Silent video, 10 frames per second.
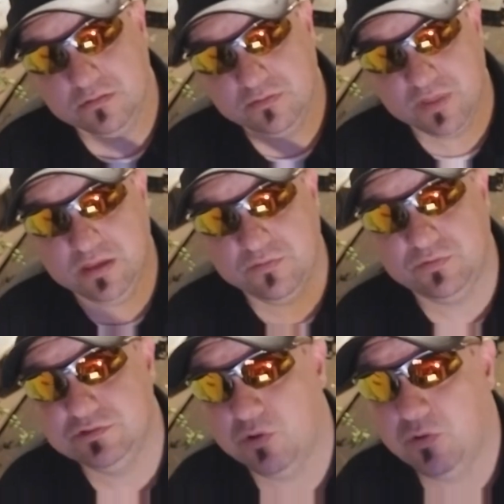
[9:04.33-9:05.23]
thank you for
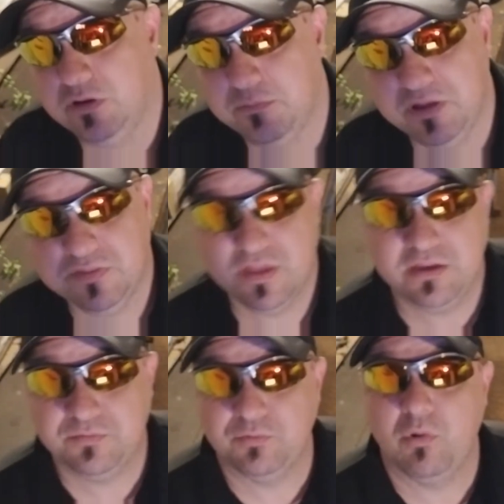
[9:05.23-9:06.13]
joining me. Thank
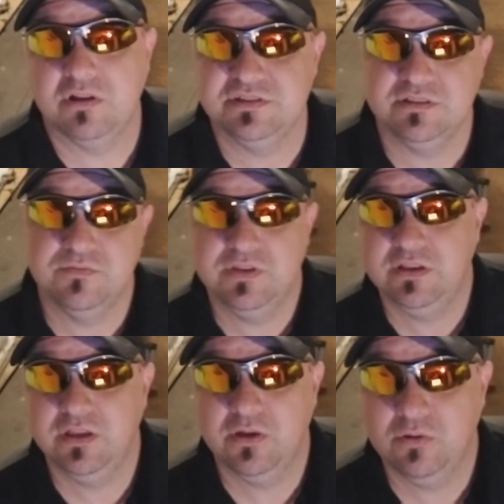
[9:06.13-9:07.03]
you for watching the
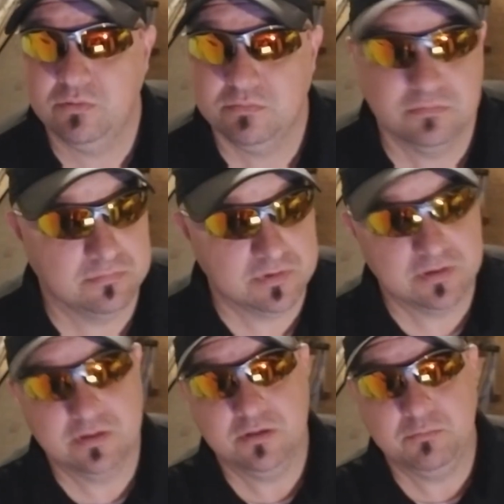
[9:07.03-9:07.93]
video.
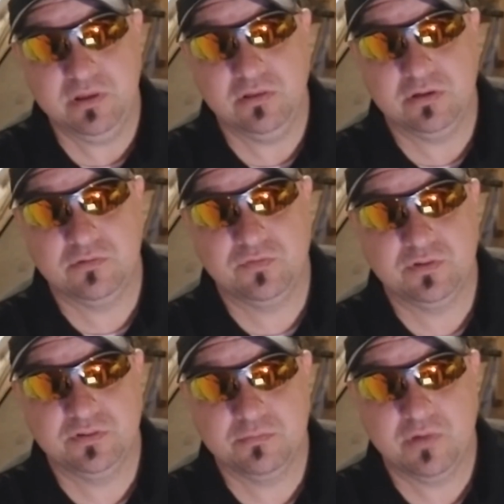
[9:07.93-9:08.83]
Be looking for
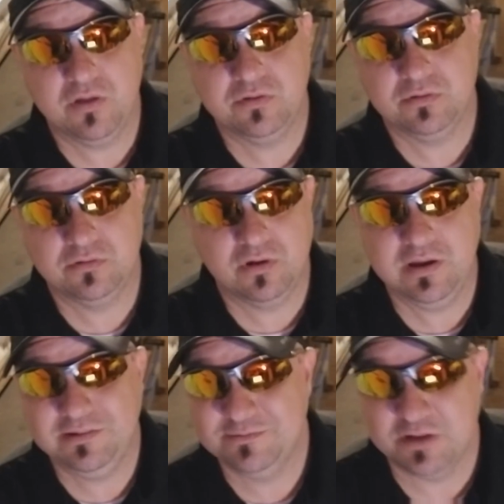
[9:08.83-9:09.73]
some other
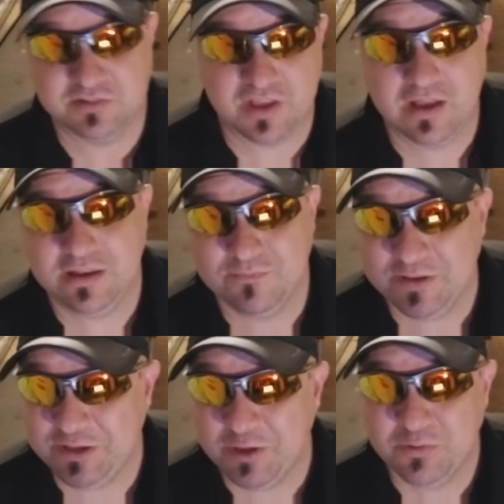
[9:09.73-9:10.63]
great and exciting
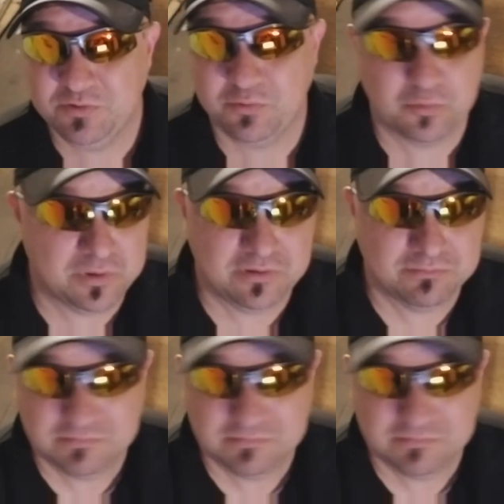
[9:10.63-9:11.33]
videos where we can